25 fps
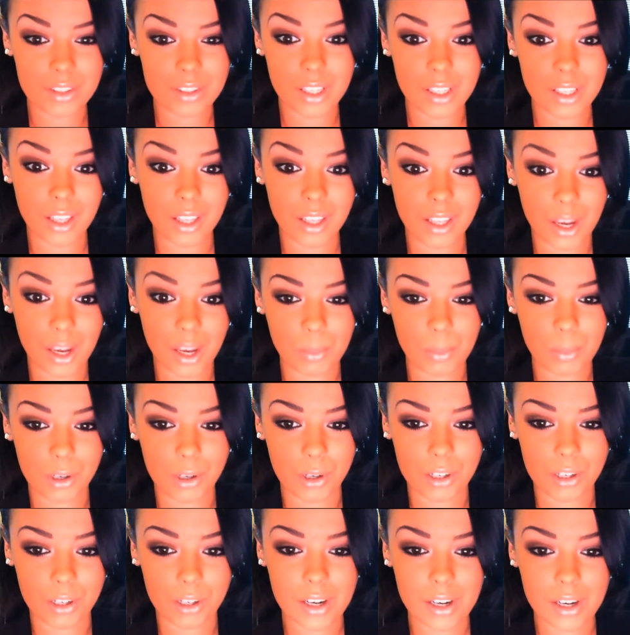like a
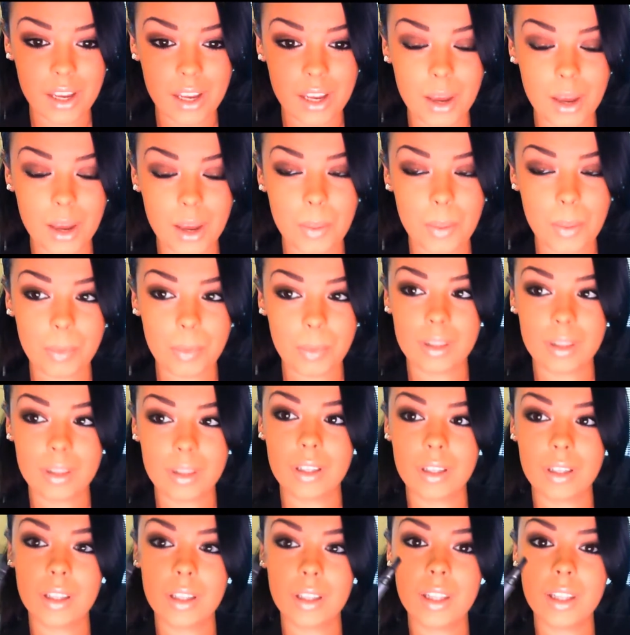marker. But the
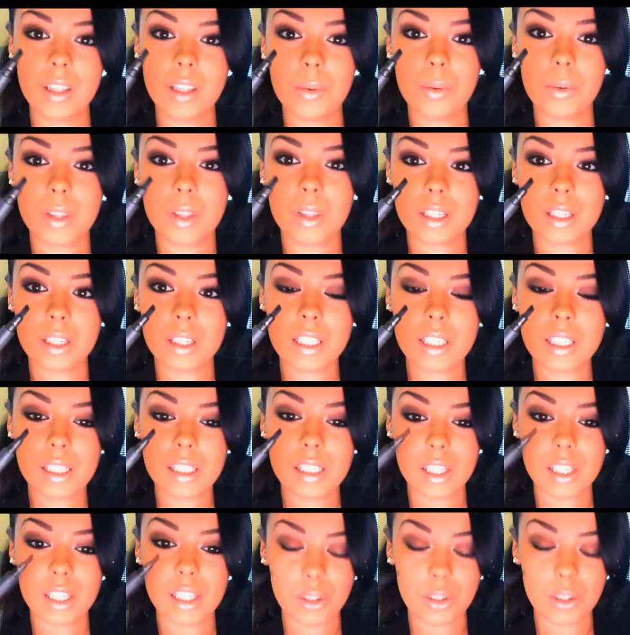good thing with this is
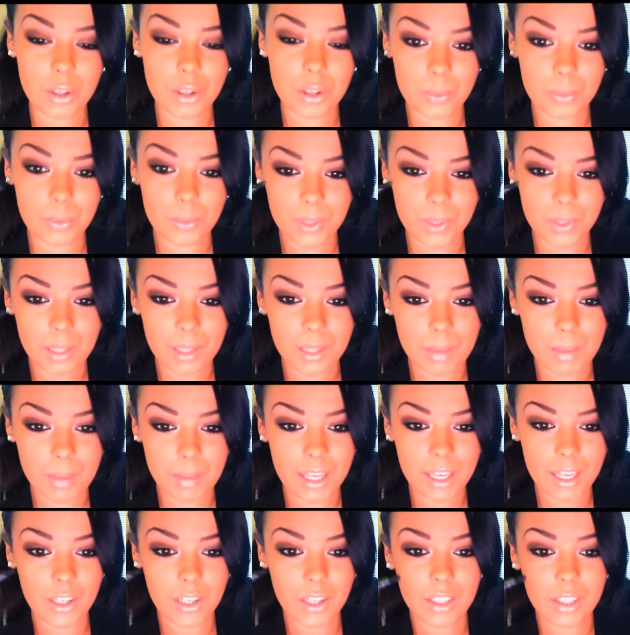you can really
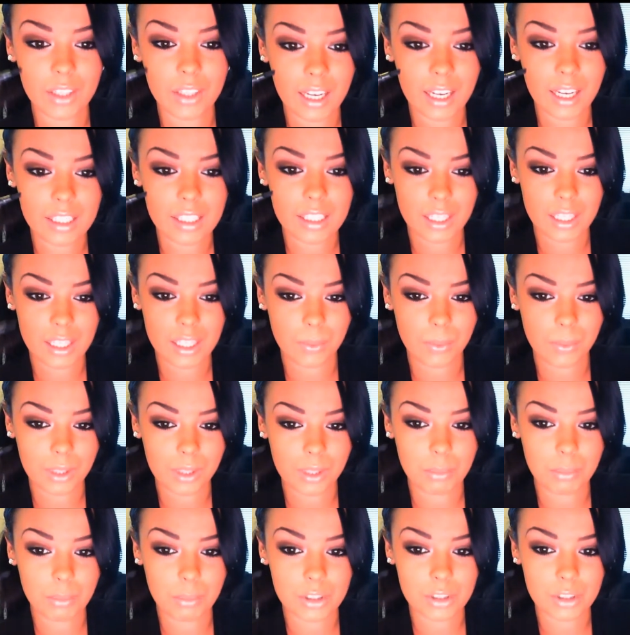make your lines like really
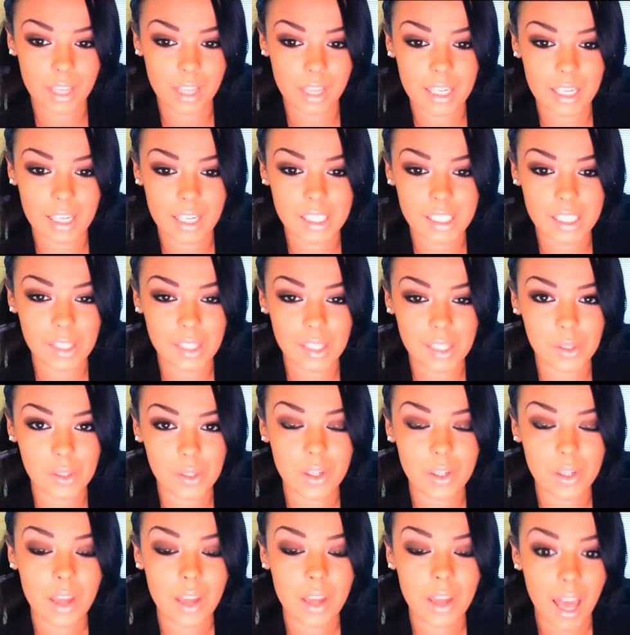precise in
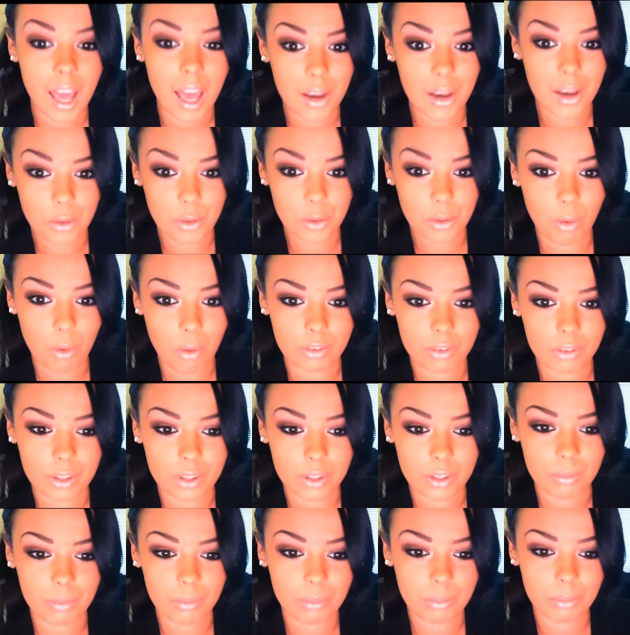how you want
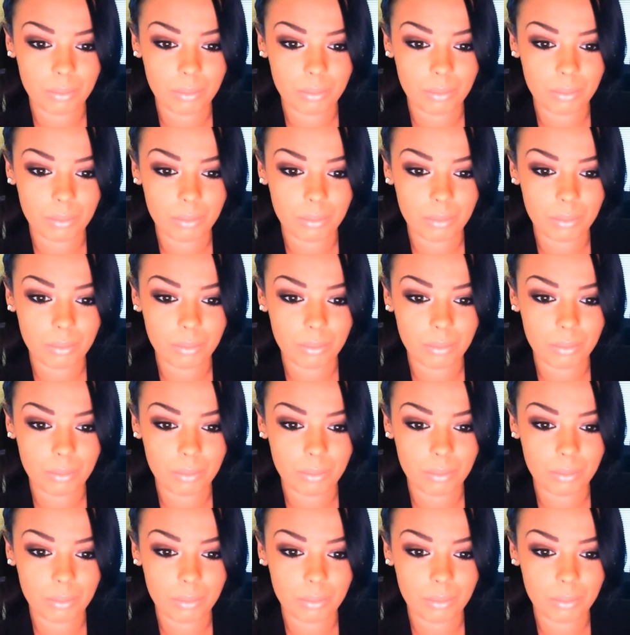them,